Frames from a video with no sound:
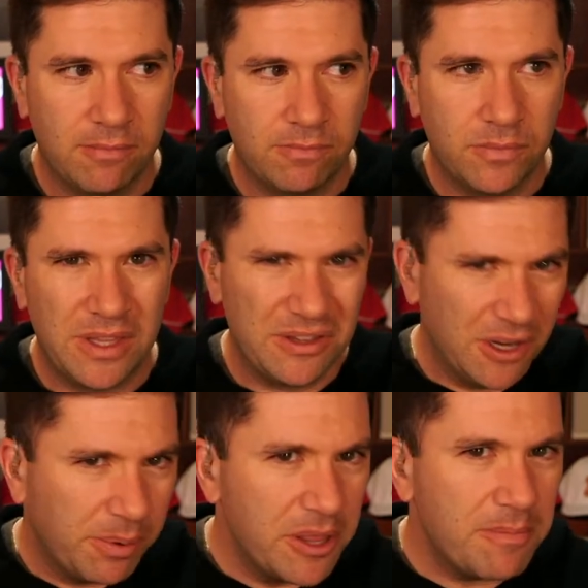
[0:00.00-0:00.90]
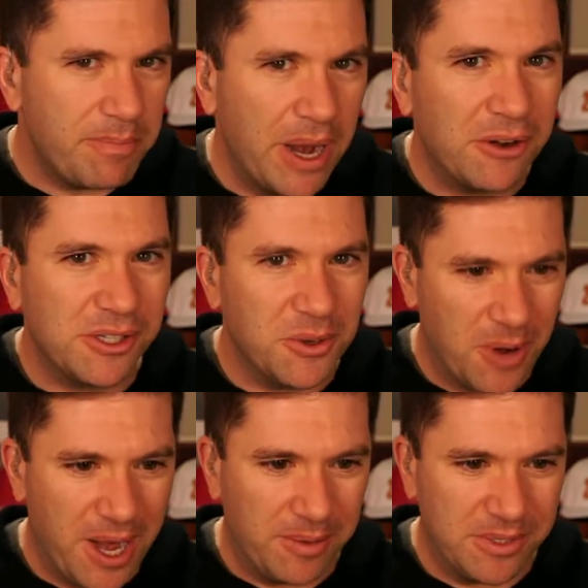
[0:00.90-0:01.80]
Then they're going to play the Bears and the
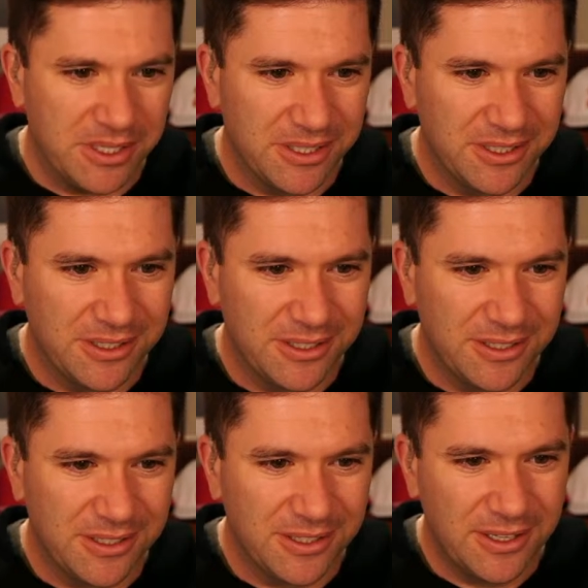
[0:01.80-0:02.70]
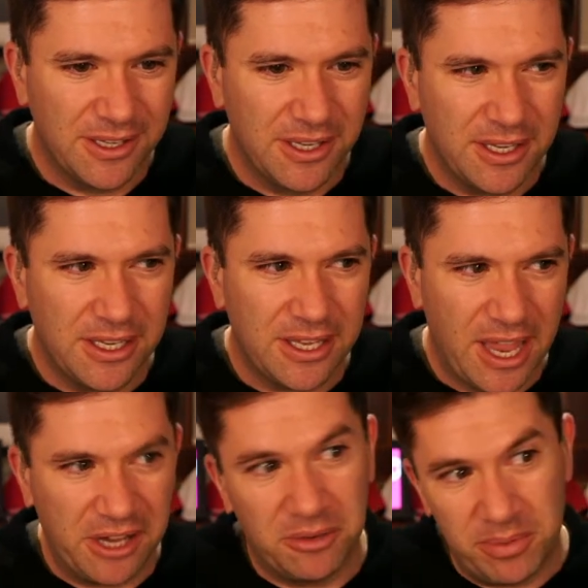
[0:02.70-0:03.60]
Rams
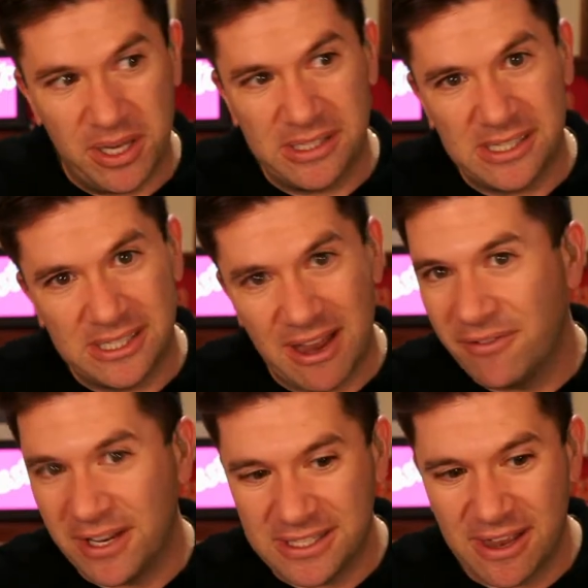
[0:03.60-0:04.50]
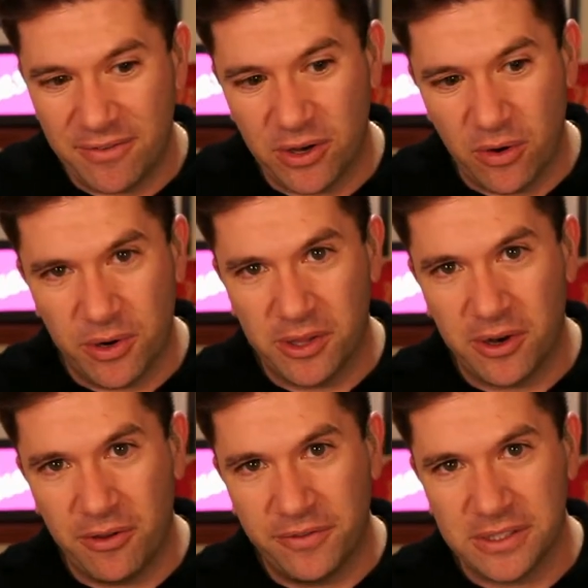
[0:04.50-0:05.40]
and could be 7-7 going to the
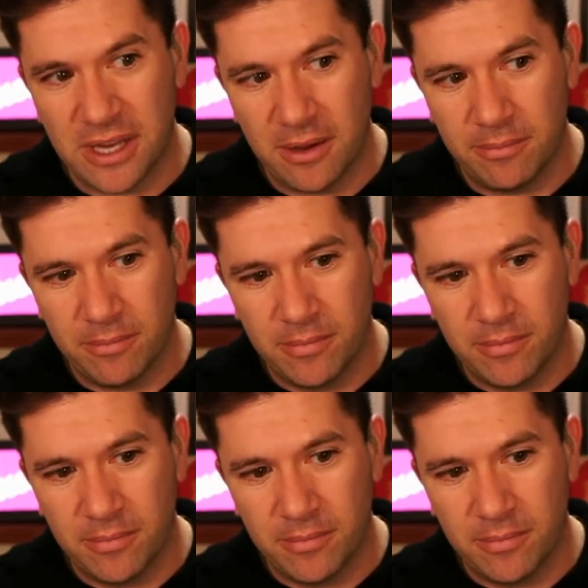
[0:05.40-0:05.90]
Dolphins game.